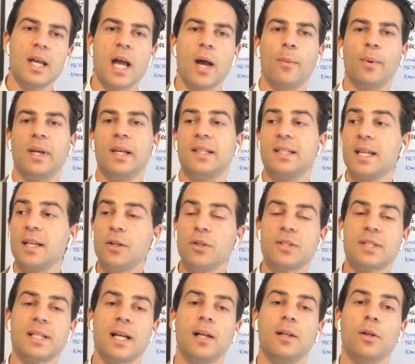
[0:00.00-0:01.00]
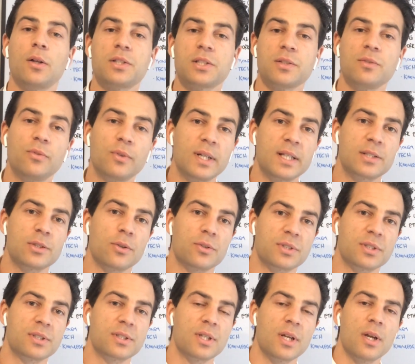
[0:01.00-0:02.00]
and we continue to sell lots of
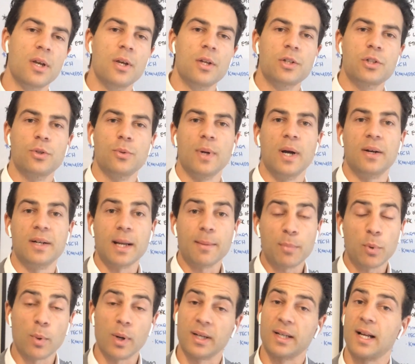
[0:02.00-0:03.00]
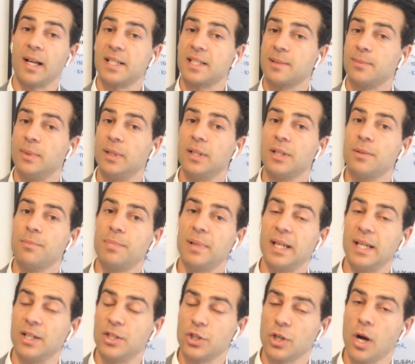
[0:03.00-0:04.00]
resources to our number one customer
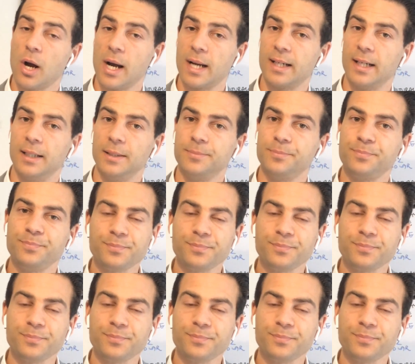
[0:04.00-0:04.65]
being China.